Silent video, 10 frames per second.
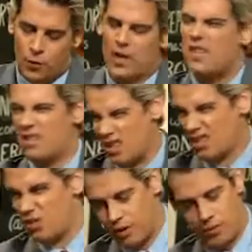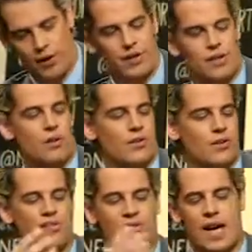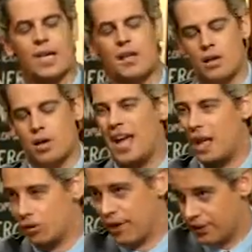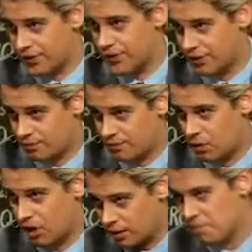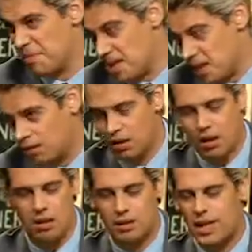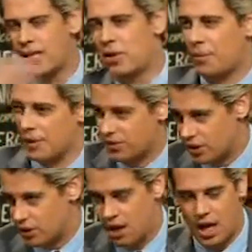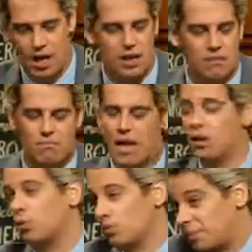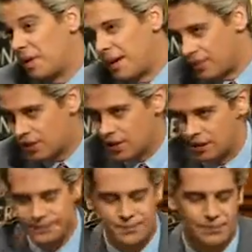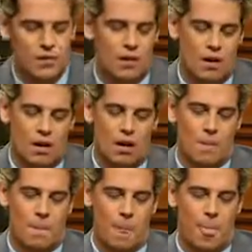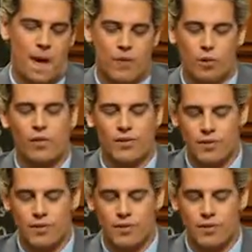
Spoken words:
The way these things normally work is you've got a sort of vanguard of hellraisers, like me, and Katie Hopkins in the UK, and Coulter perhaps here. Now that all